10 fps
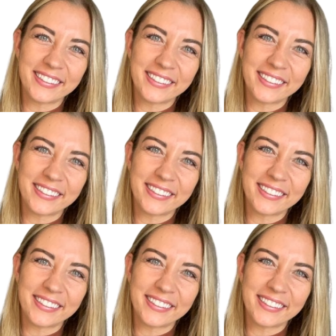
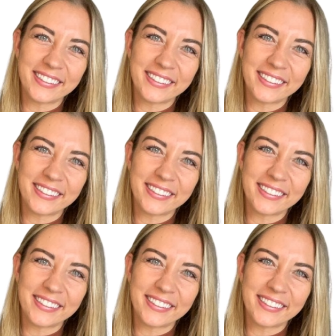
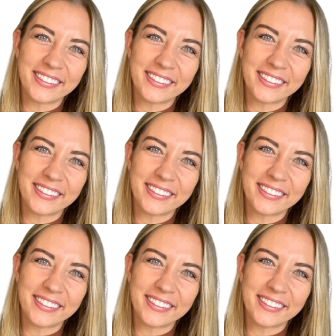
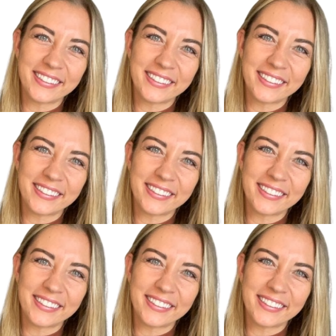This is a still picture; no speech is visible.